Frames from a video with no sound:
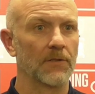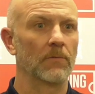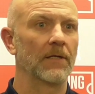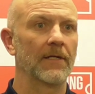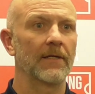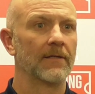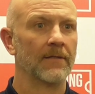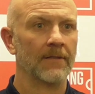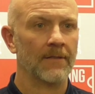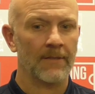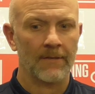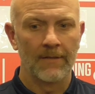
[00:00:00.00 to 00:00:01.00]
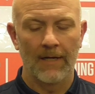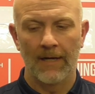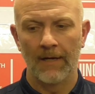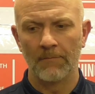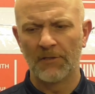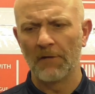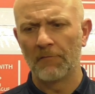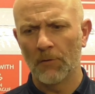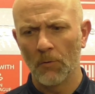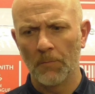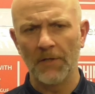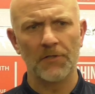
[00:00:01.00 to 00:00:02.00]
That's all he did.
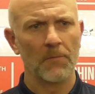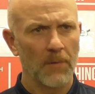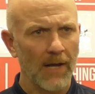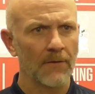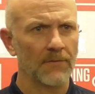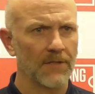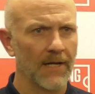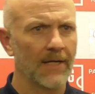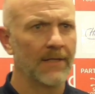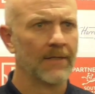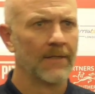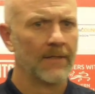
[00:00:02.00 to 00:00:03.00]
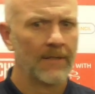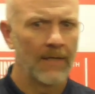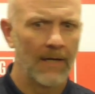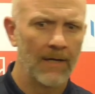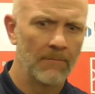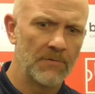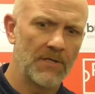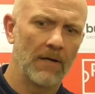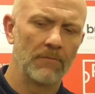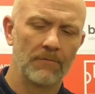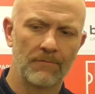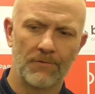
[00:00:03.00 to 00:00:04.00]
Difficult pitch to play on today,
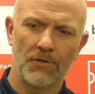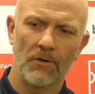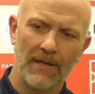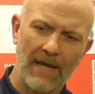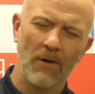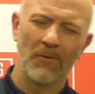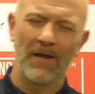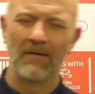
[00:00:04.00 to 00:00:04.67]
so trying to get on